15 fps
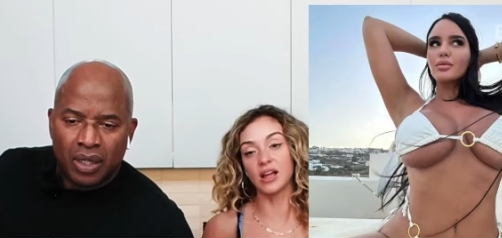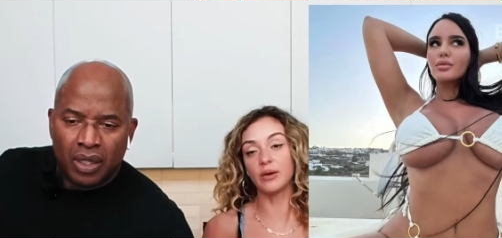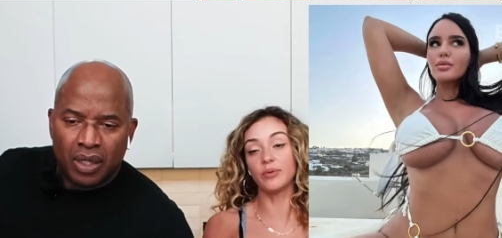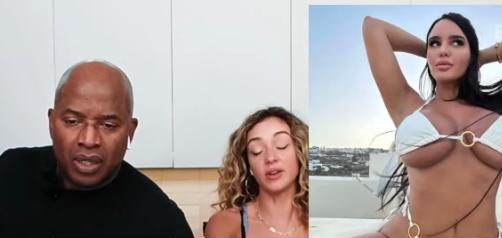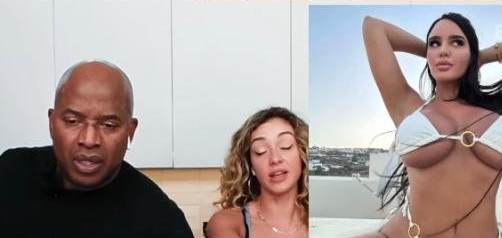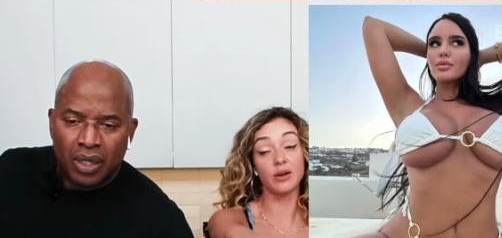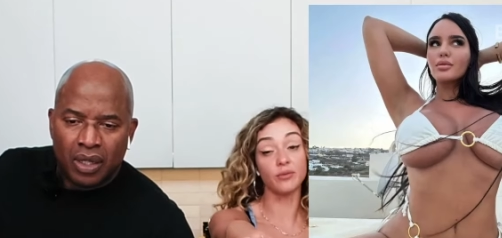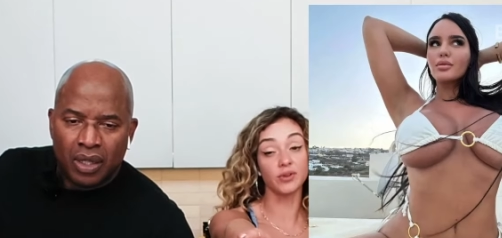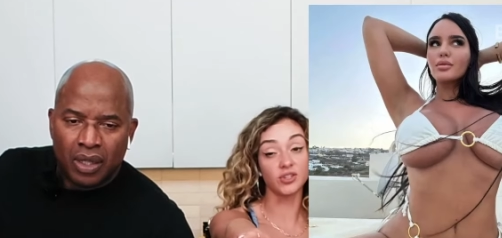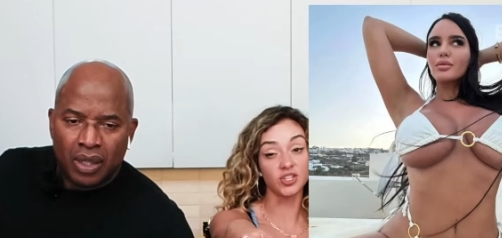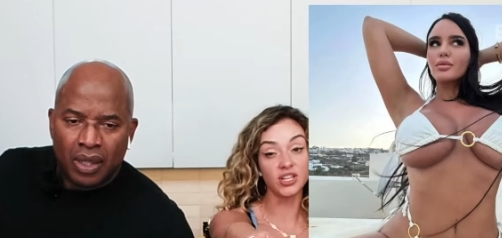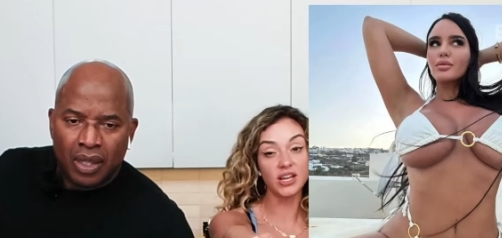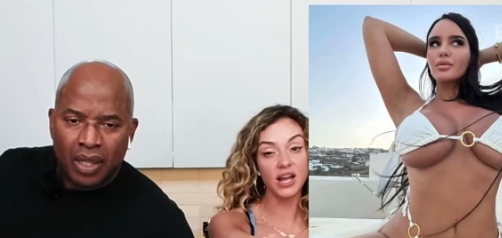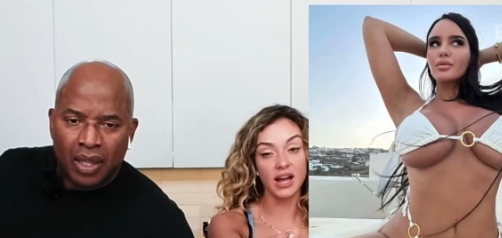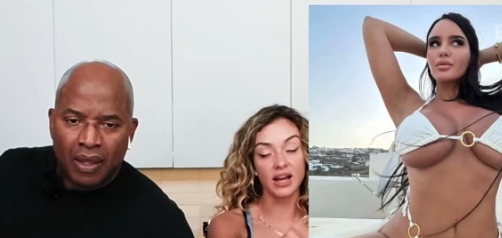Speaker 1: I wouldn't get what
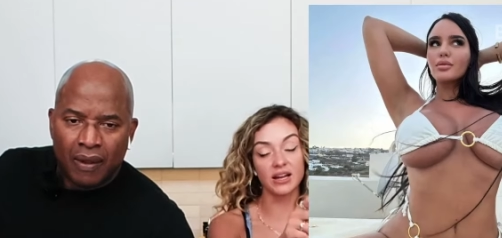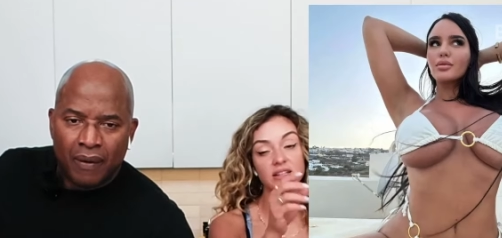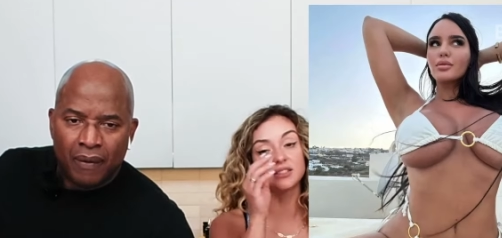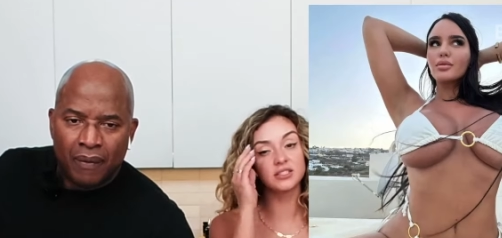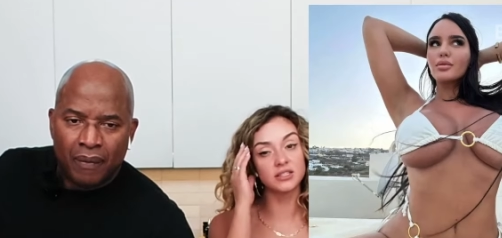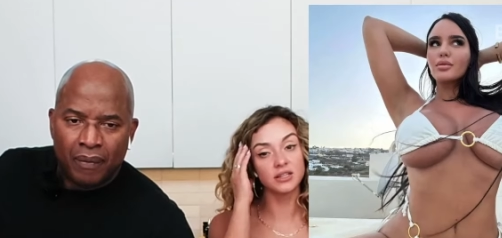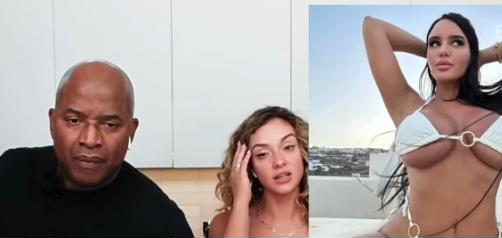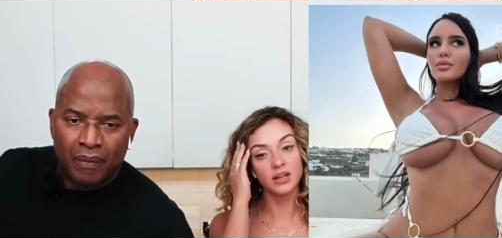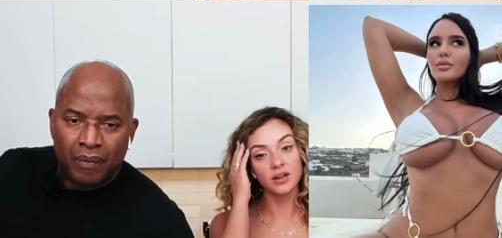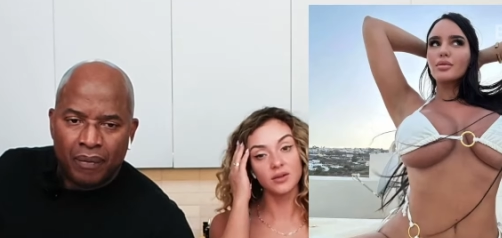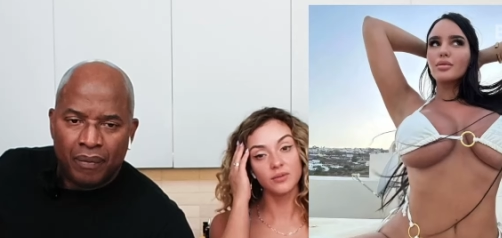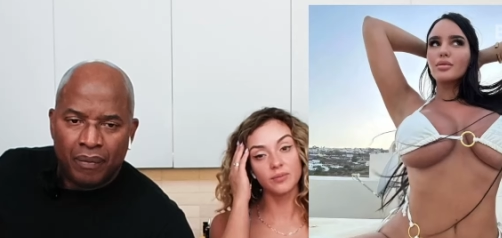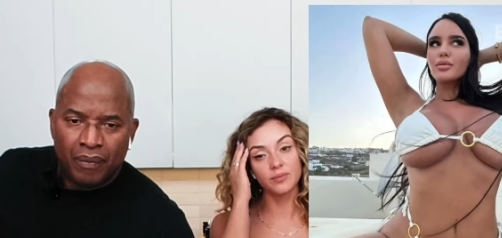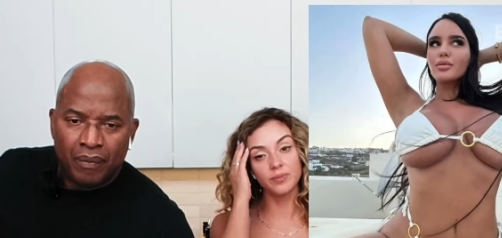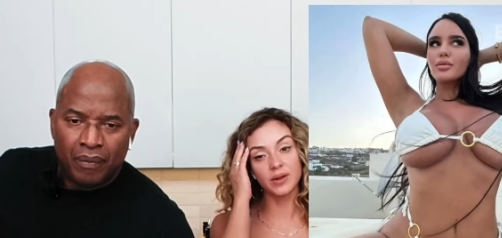she has
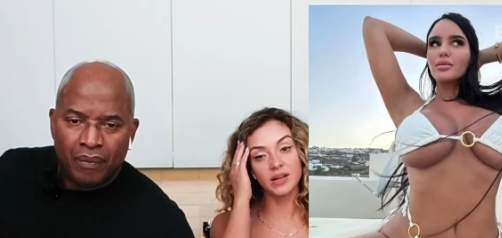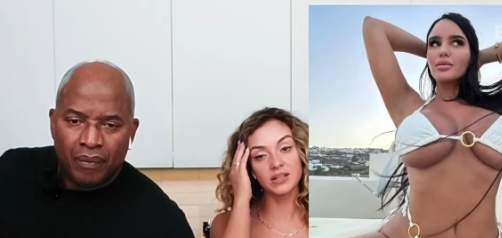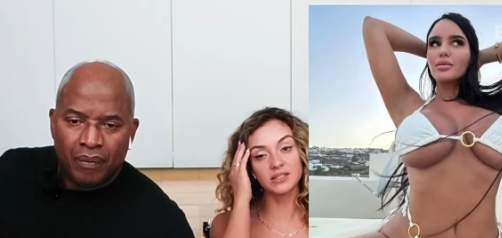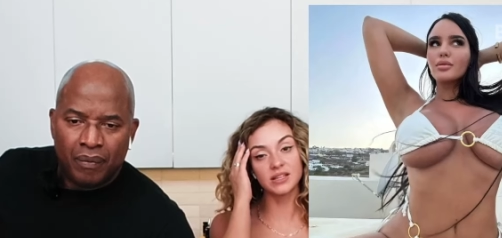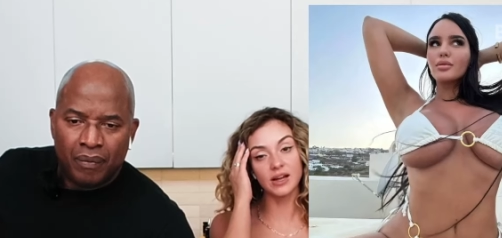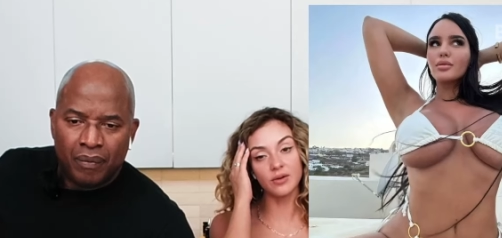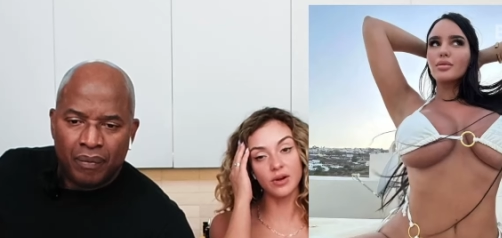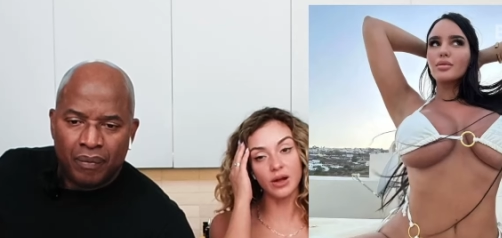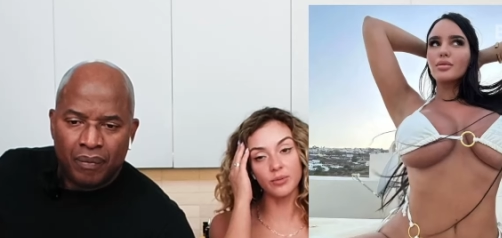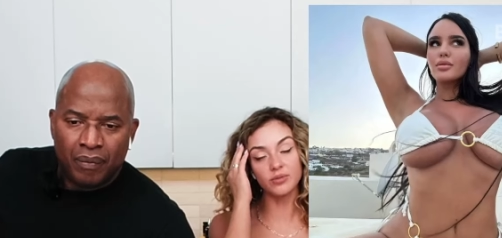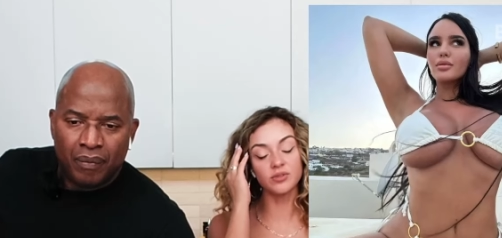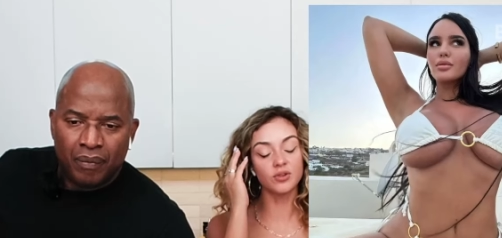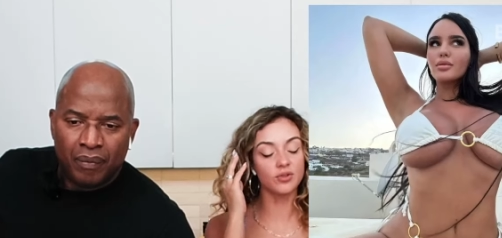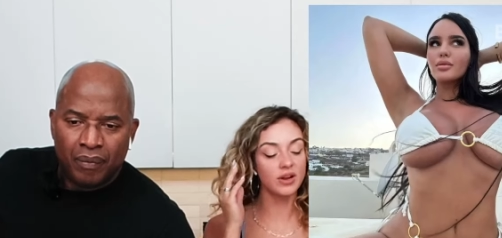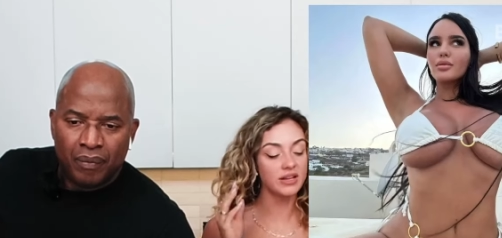because that I
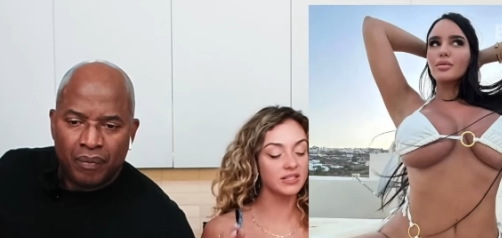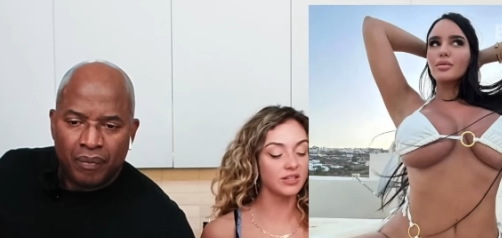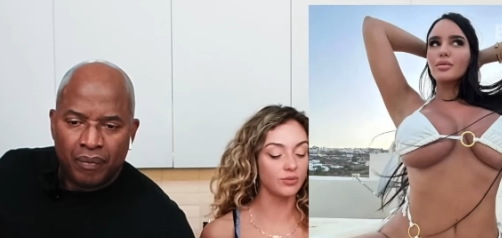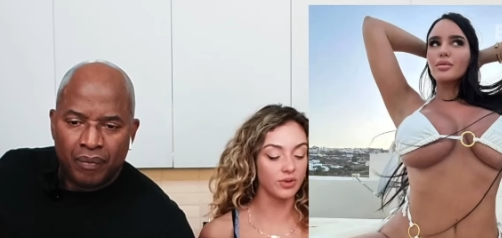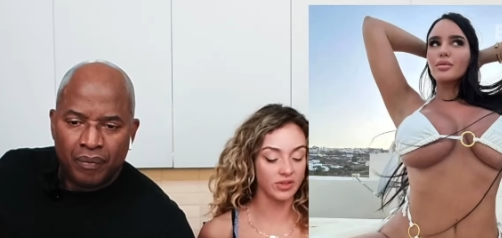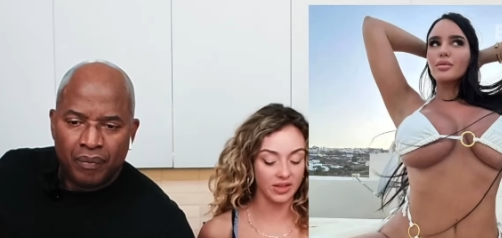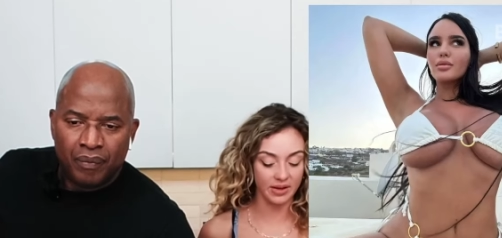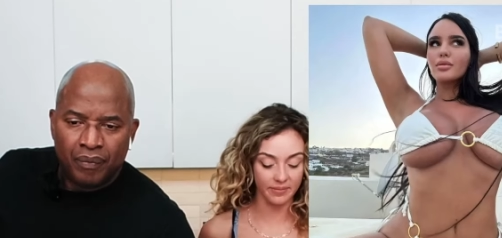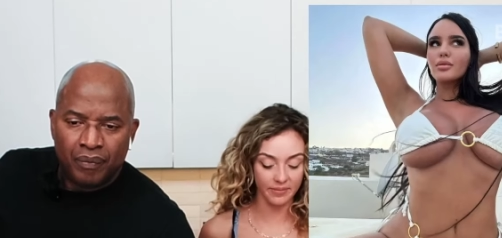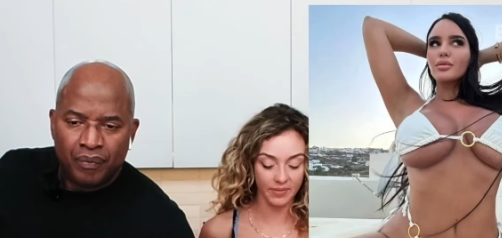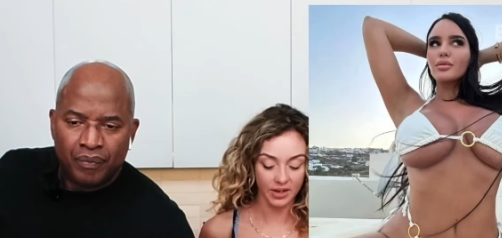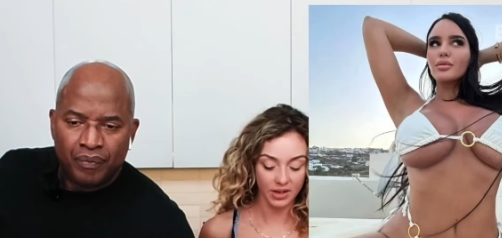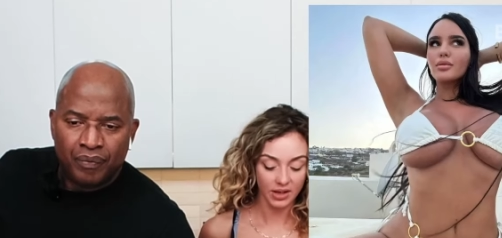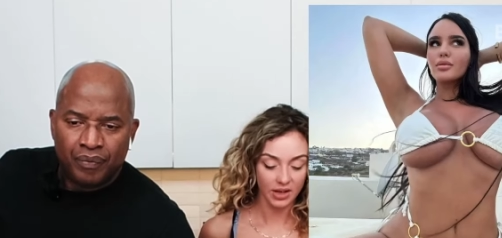would look crazy with them.